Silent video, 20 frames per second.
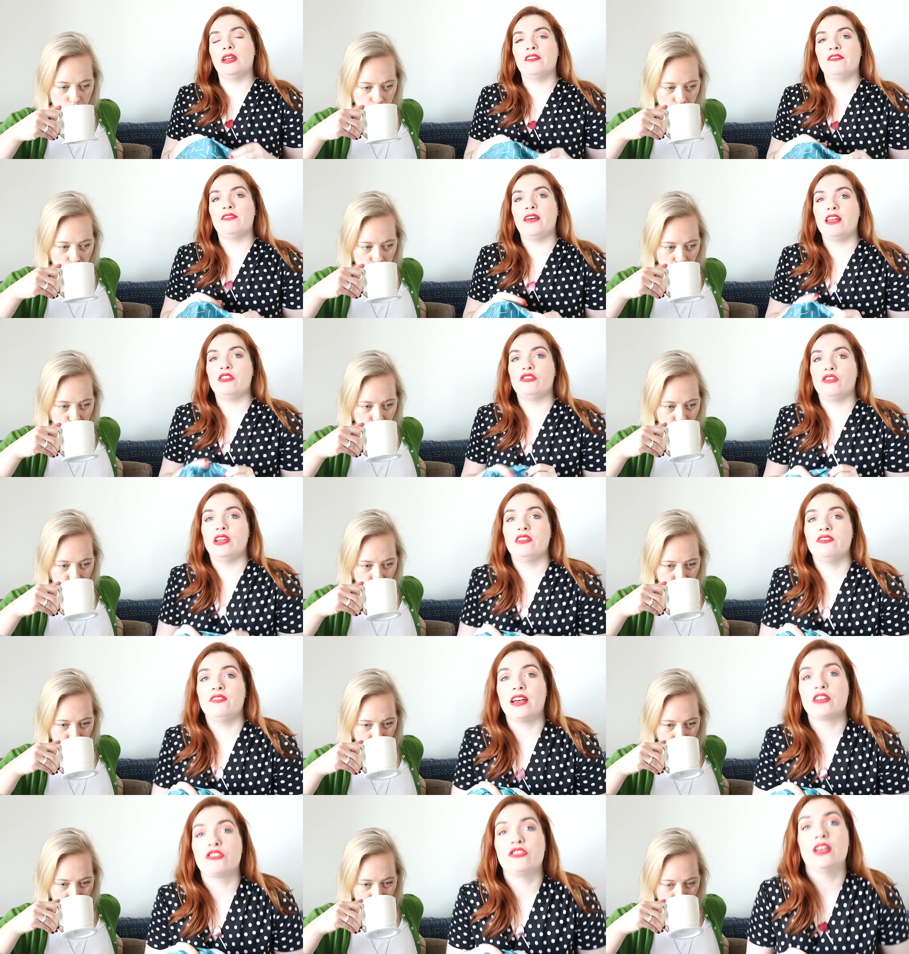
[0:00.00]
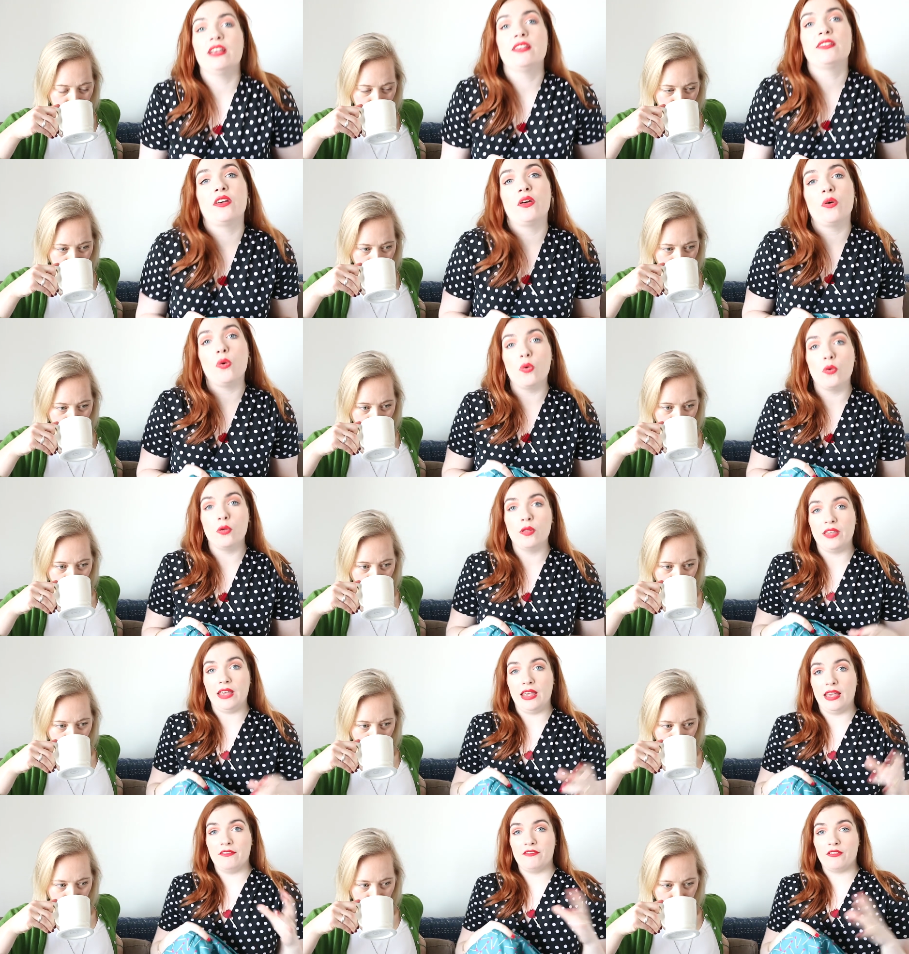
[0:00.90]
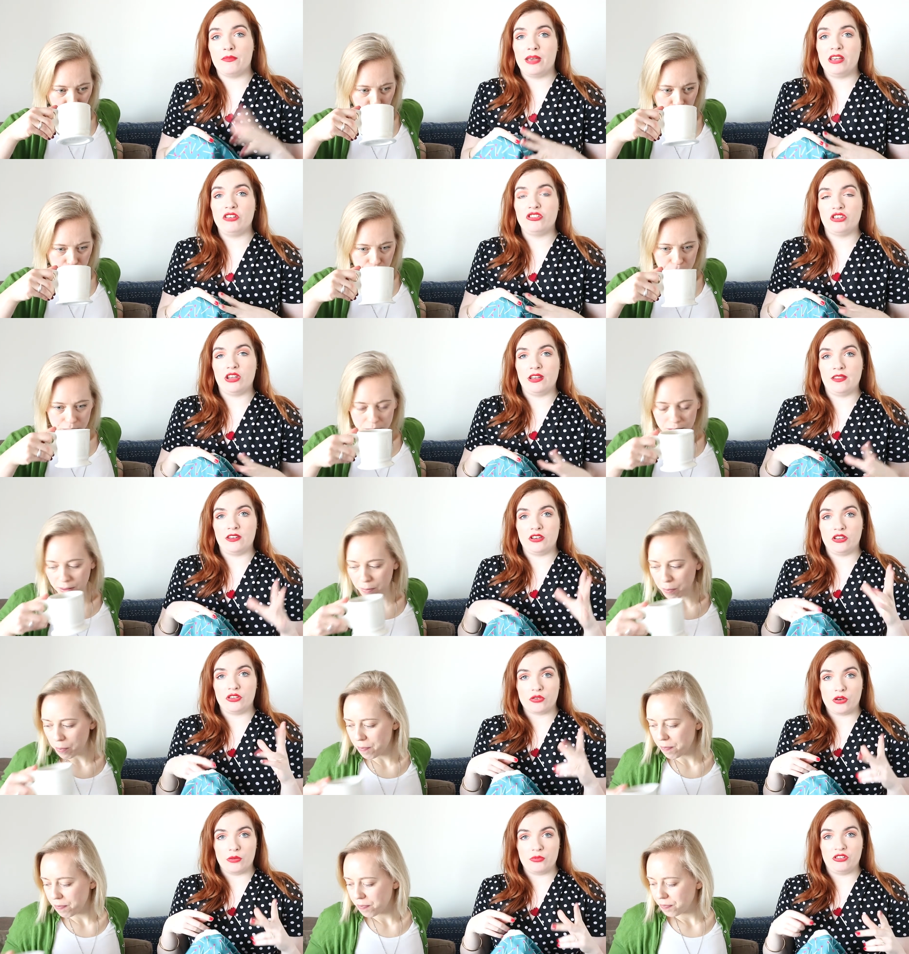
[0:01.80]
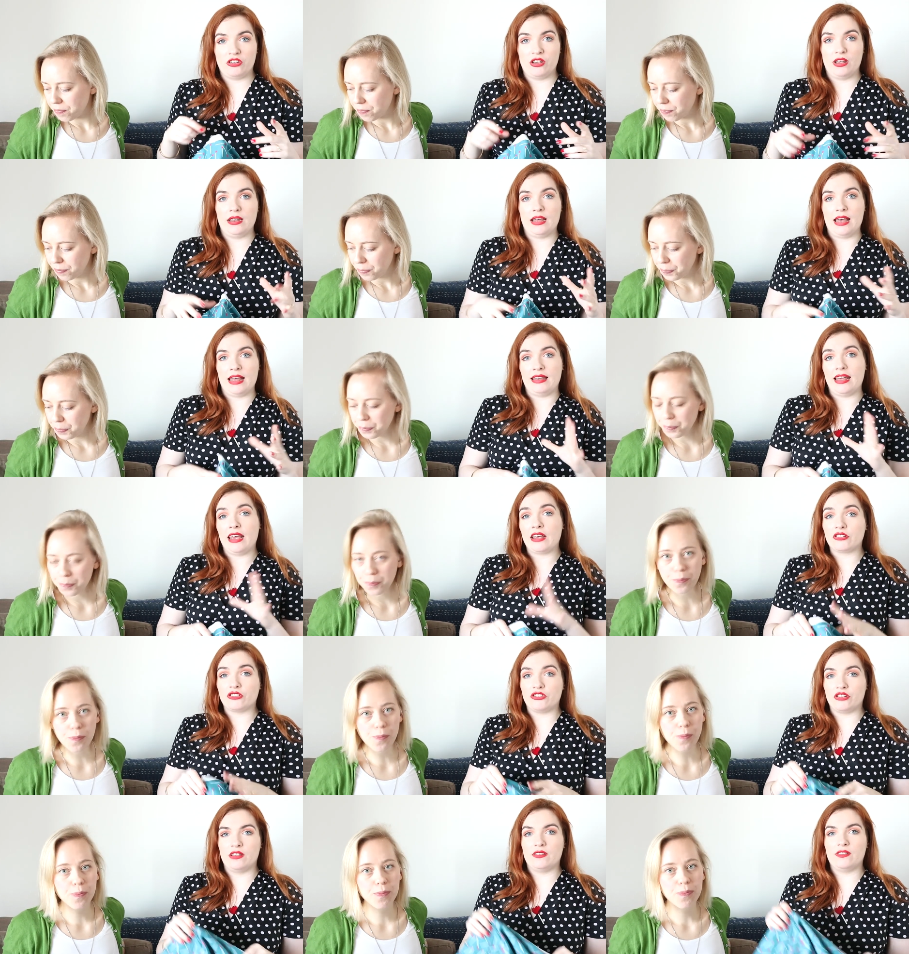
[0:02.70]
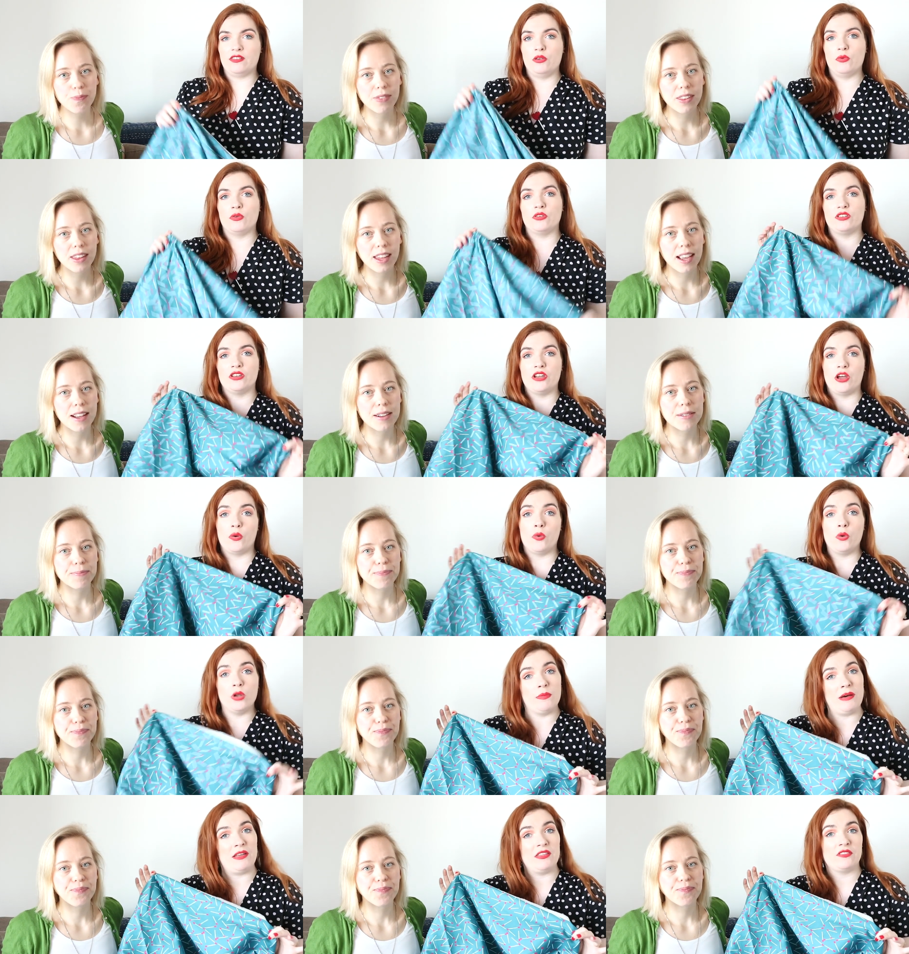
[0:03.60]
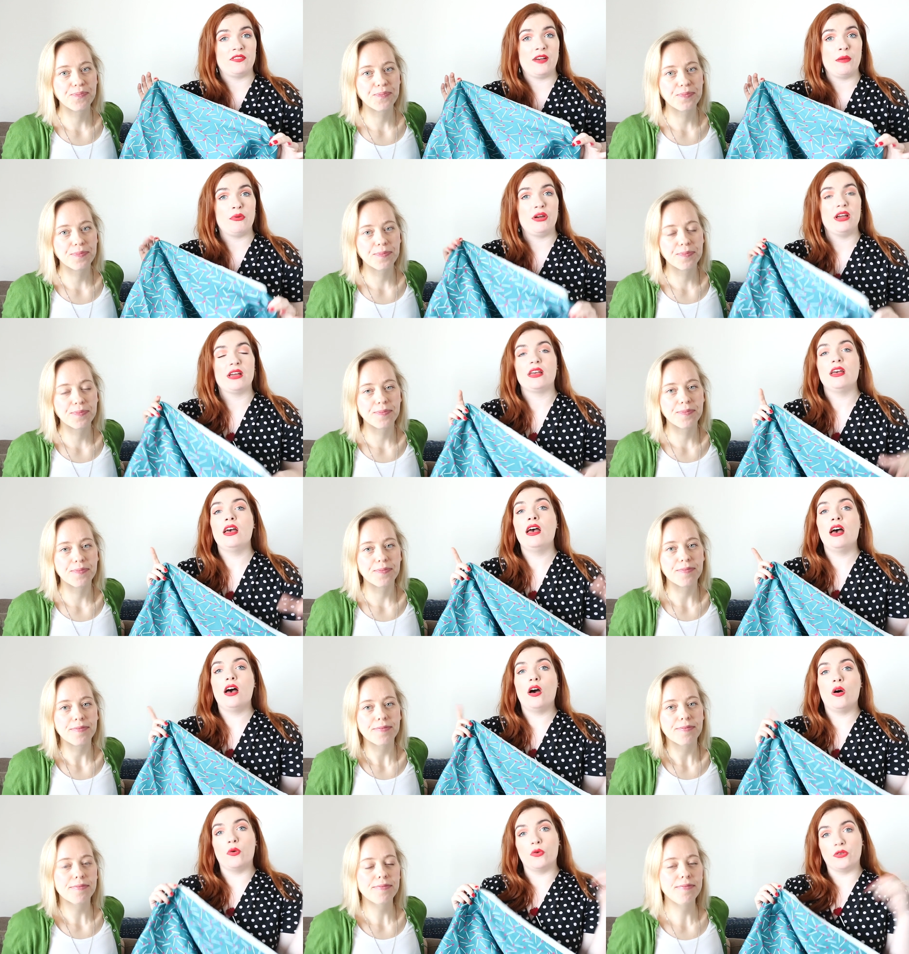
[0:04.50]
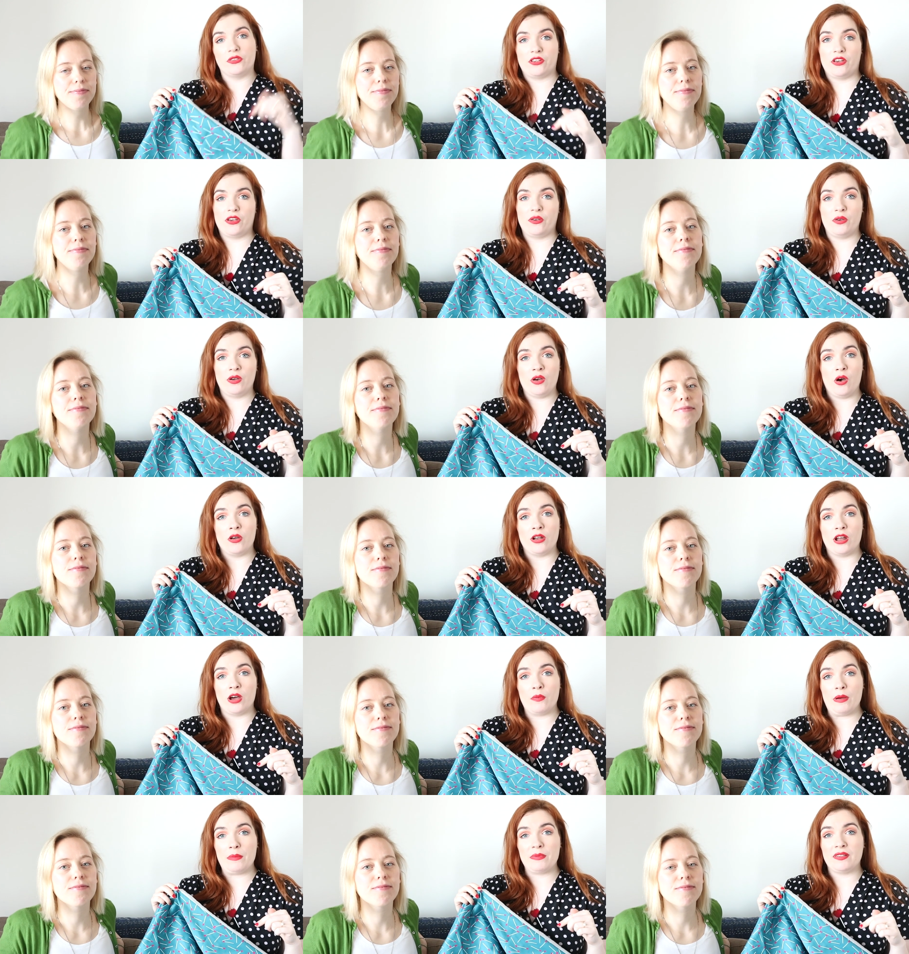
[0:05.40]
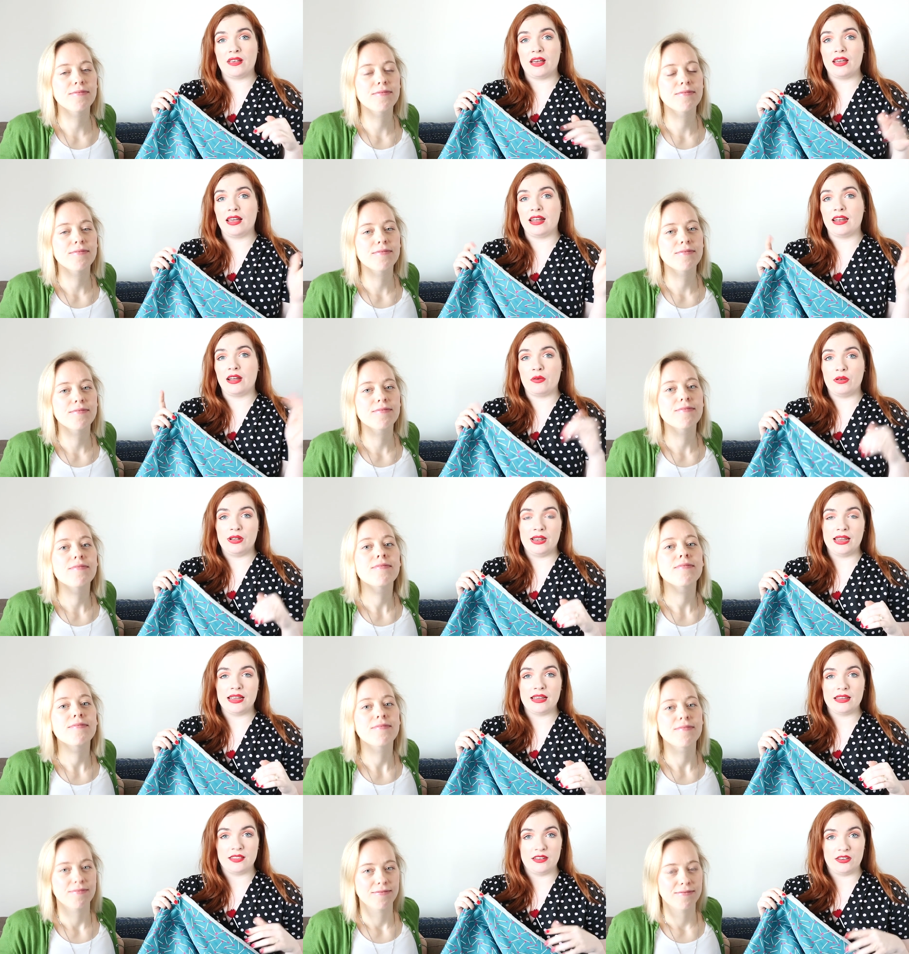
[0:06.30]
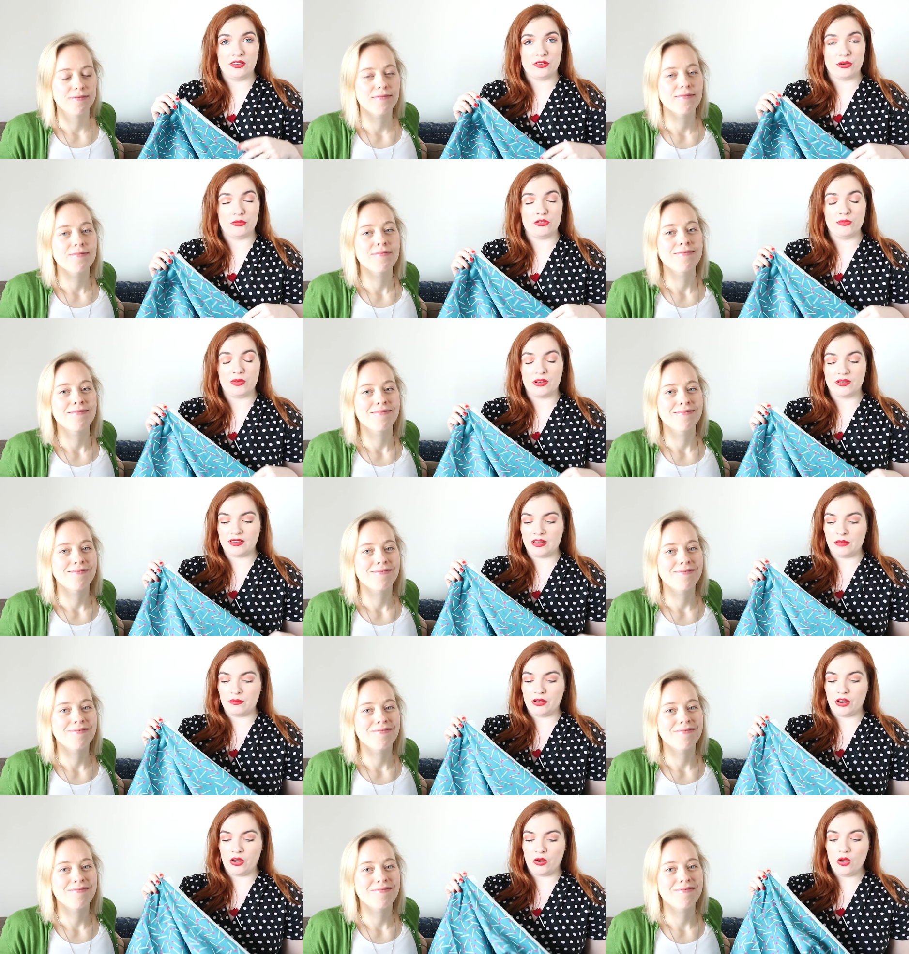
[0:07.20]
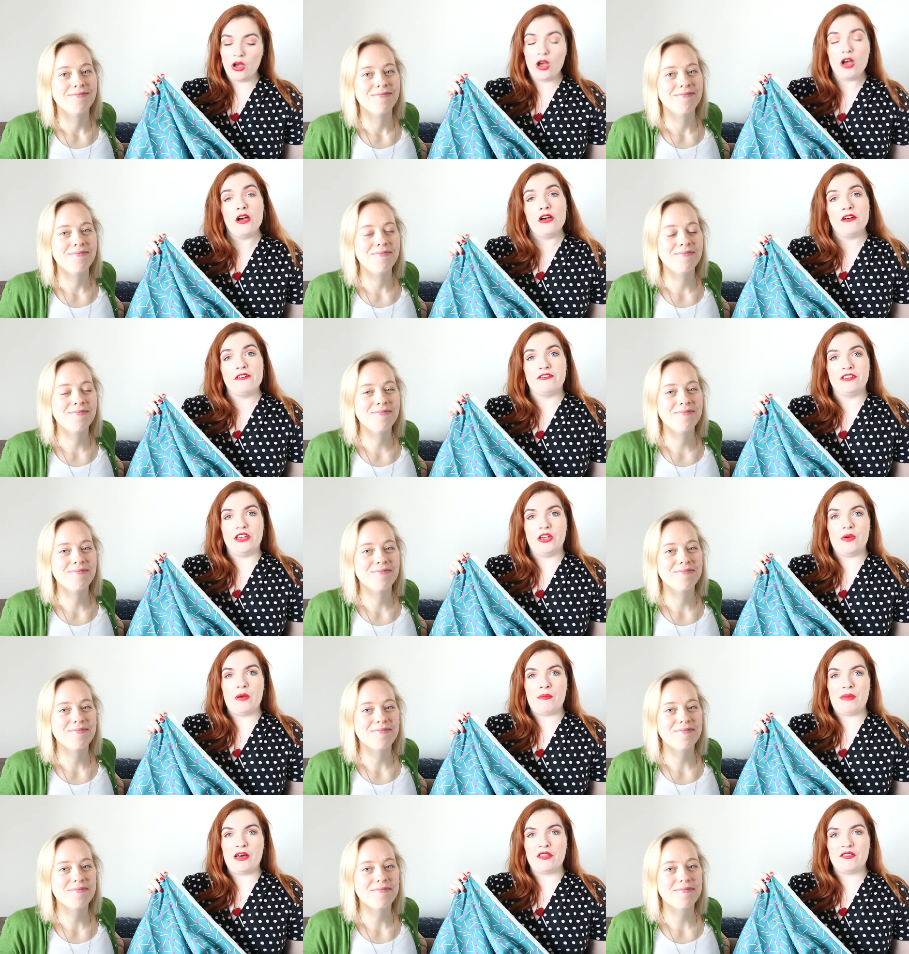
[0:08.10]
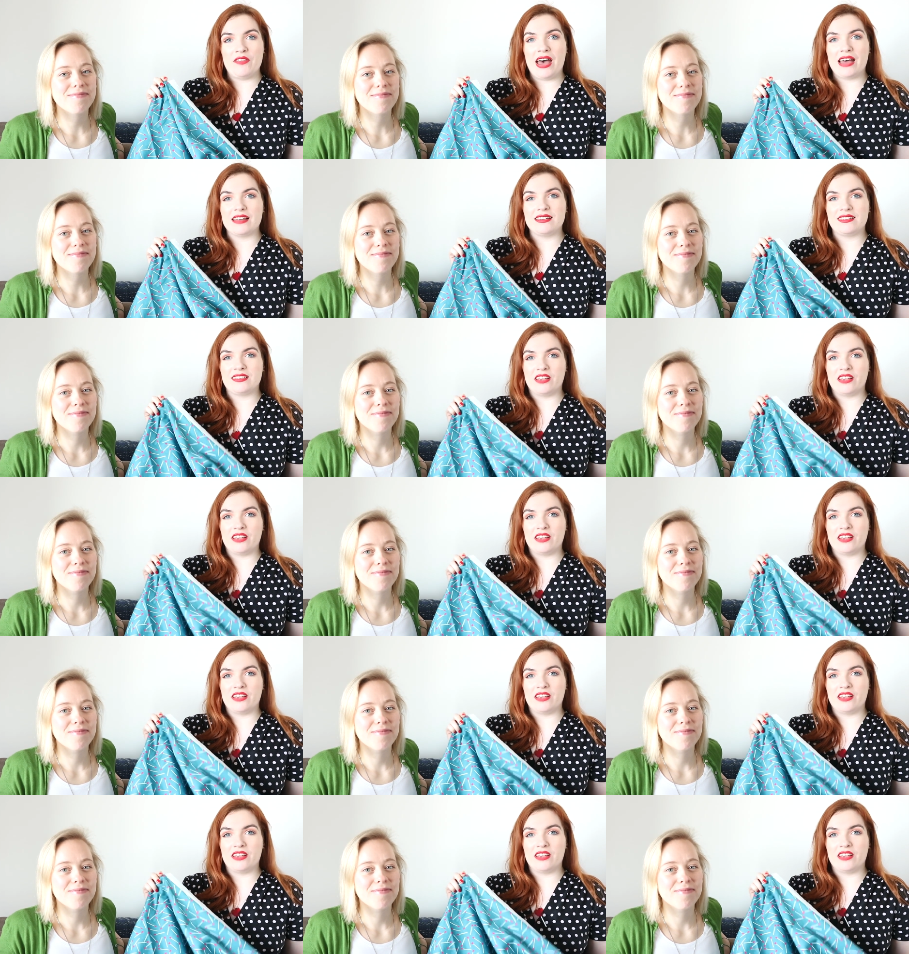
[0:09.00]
Speaker 1: in a fair trade factory. So all the information, the description and extras you want to know all about this fabric are also on our website and I will link the description box down below mm -hmm. for you about that.